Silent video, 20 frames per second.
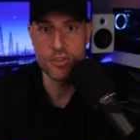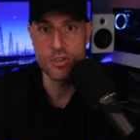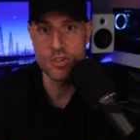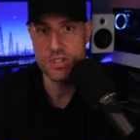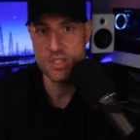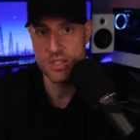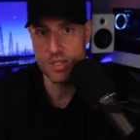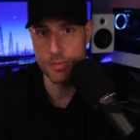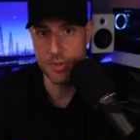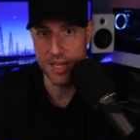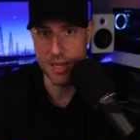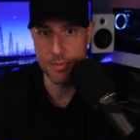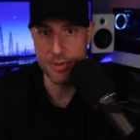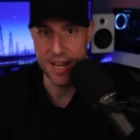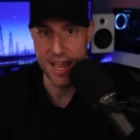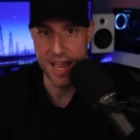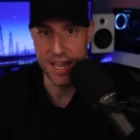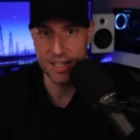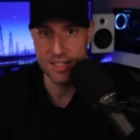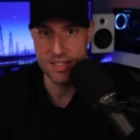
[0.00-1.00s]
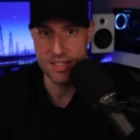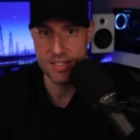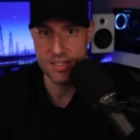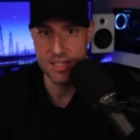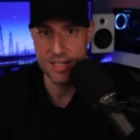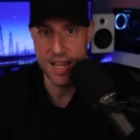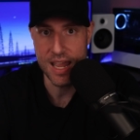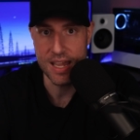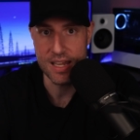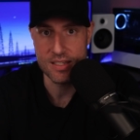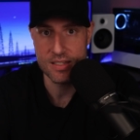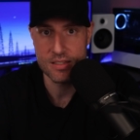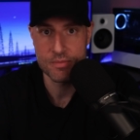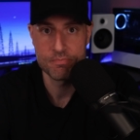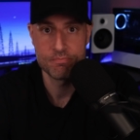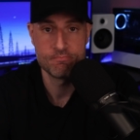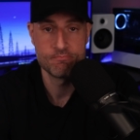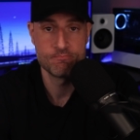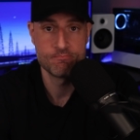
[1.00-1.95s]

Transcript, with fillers: first to be able to access the NAS.